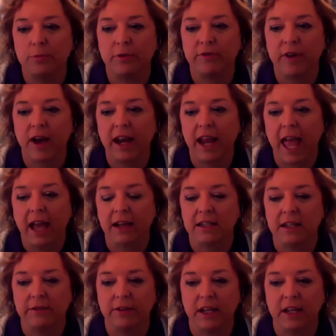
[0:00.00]
to provide
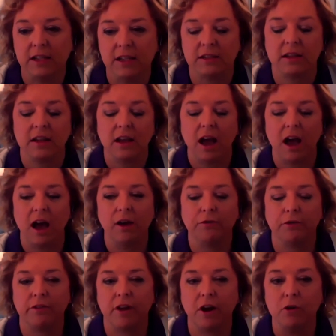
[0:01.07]
activities
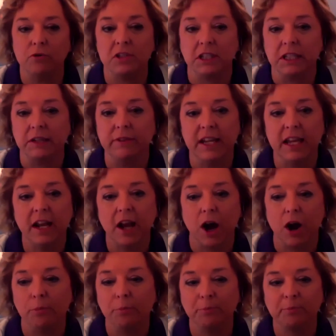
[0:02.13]
for those
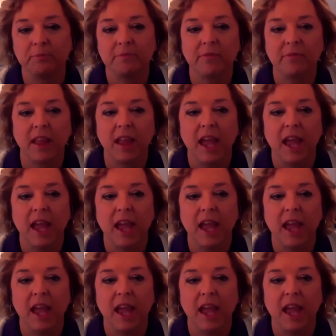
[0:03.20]
living at home.